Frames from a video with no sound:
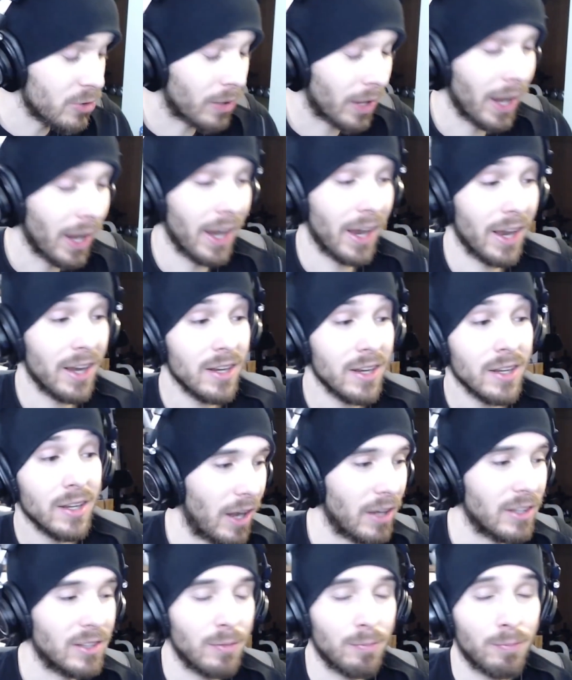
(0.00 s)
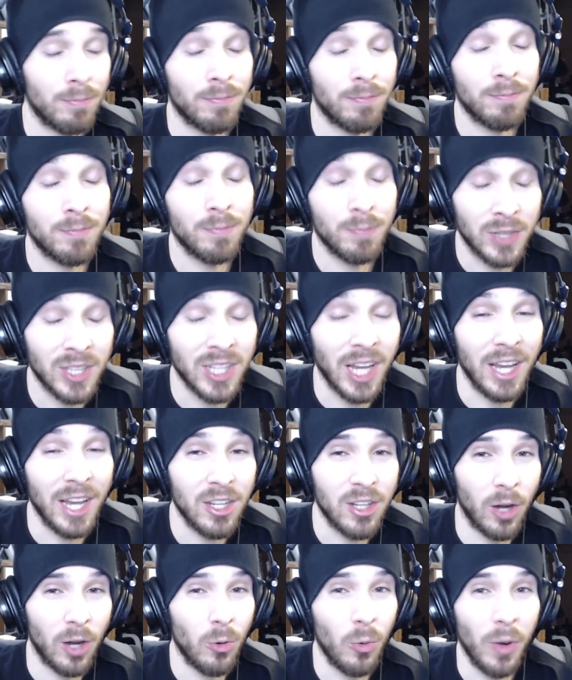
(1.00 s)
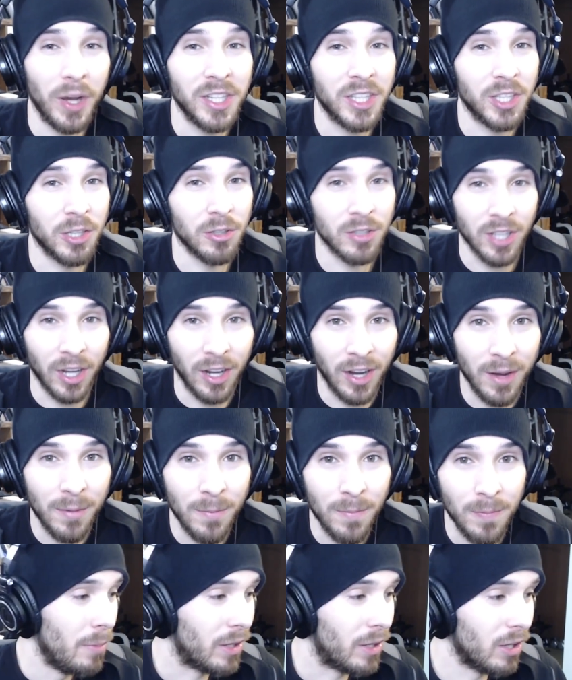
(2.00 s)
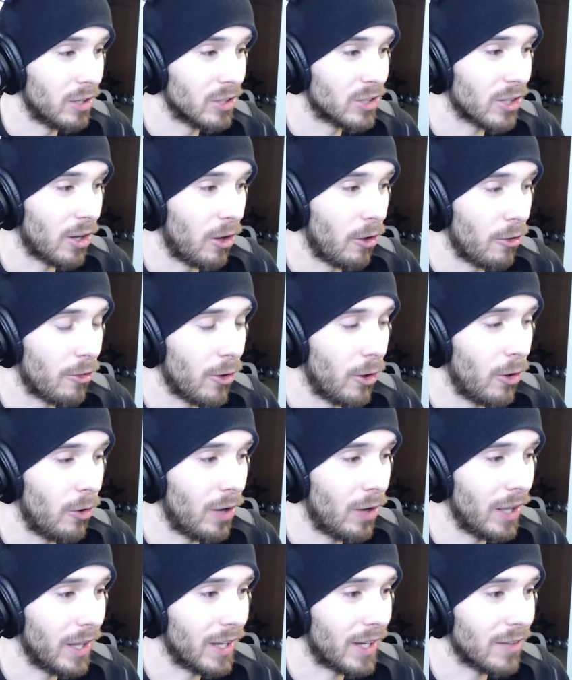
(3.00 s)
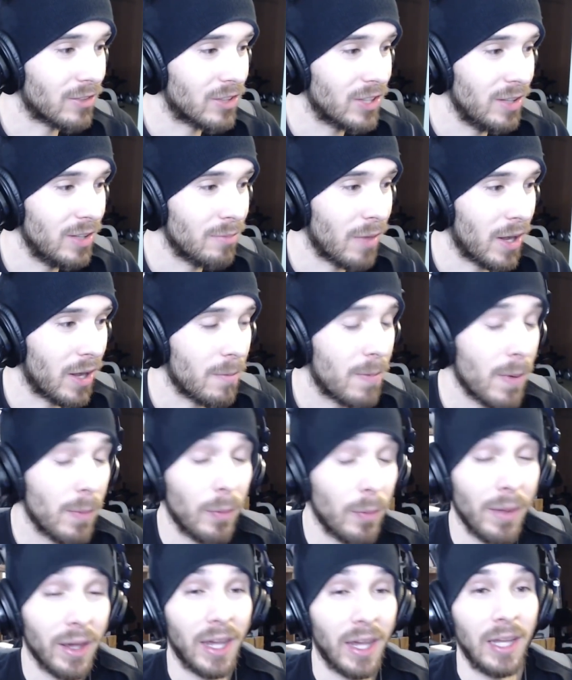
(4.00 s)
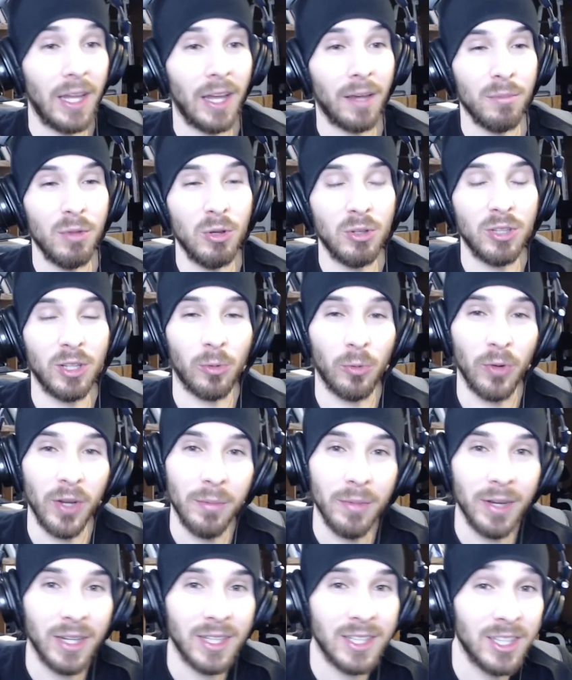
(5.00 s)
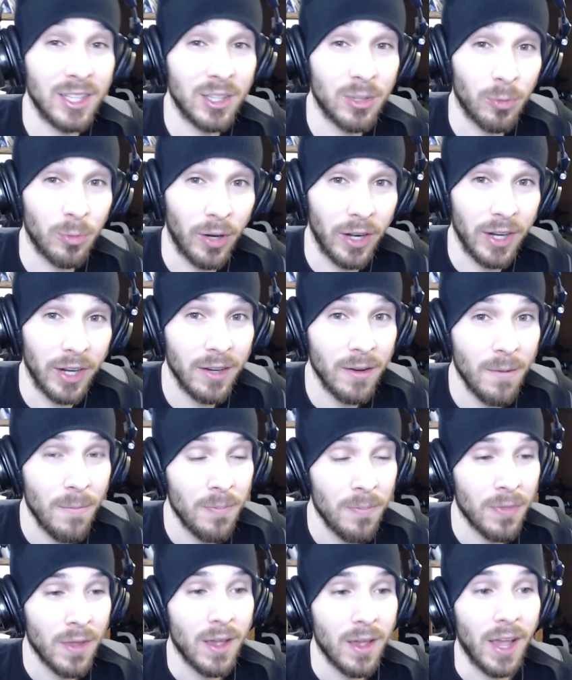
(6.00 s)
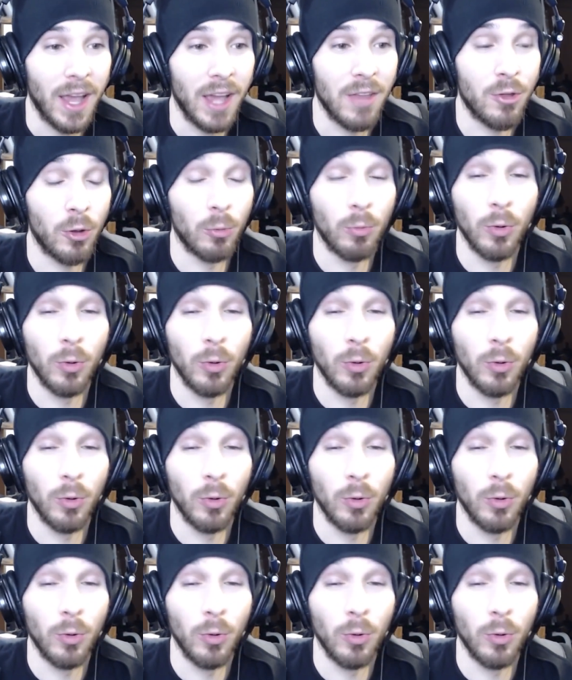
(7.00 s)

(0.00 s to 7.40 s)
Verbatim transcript: you can. I say don't waste your time because although like I've seen many people making like music remixes, right? And